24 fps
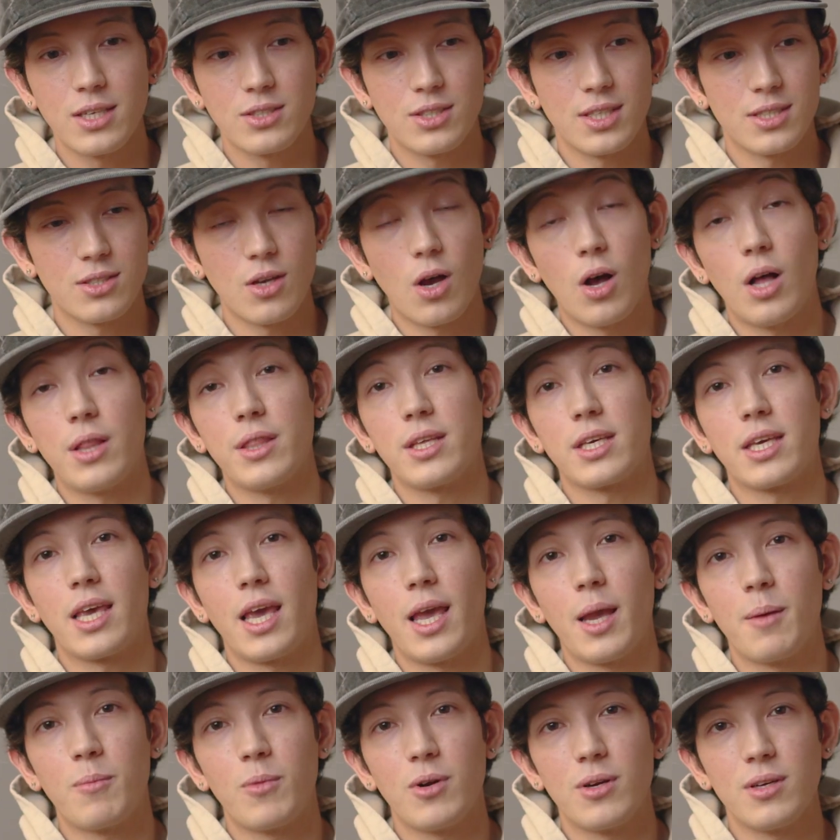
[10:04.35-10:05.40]
that's on the
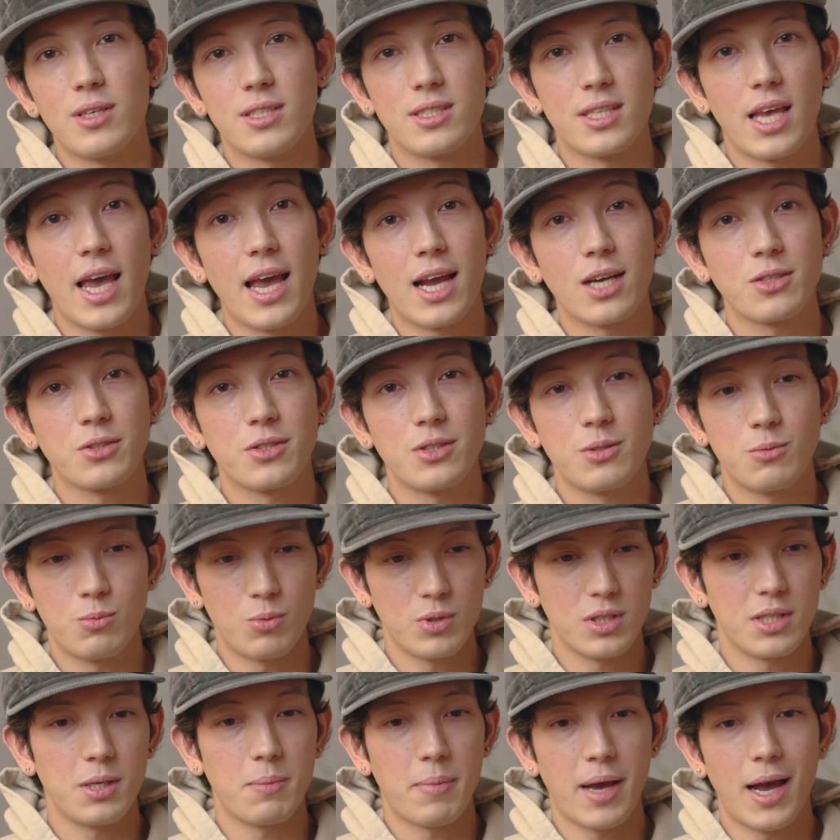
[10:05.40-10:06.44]
camera is actually
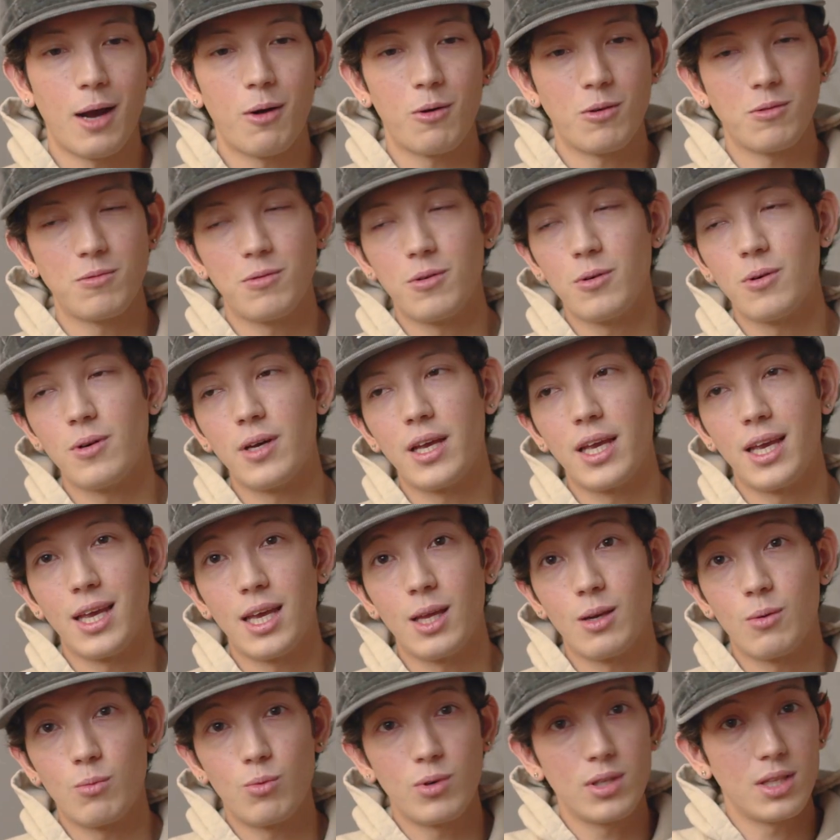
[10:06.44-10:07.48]
really powerful
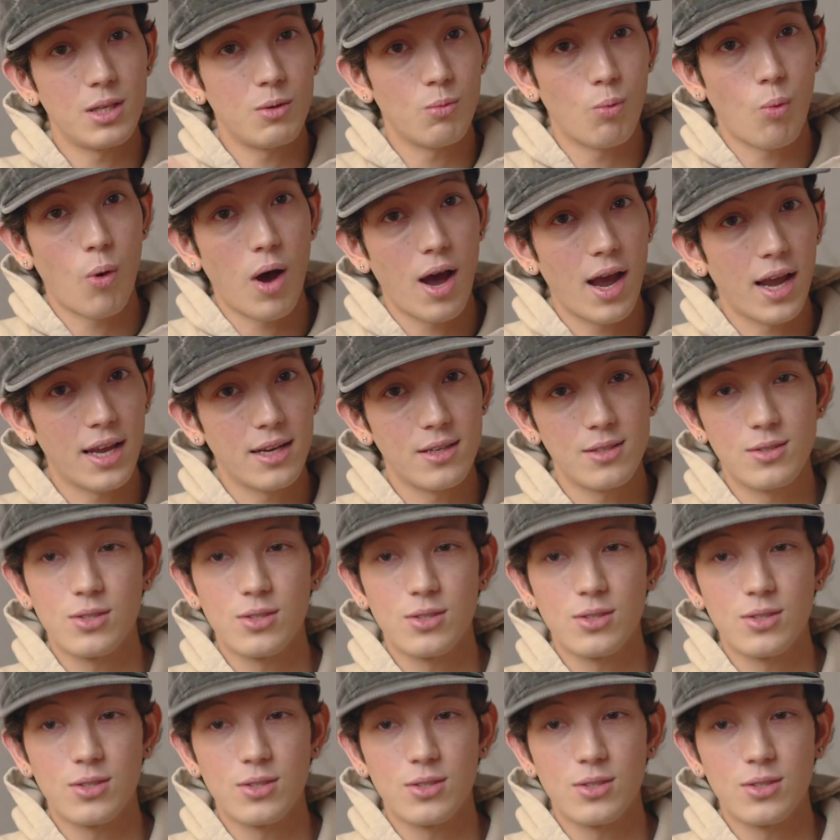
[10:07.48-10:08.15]
and really wide,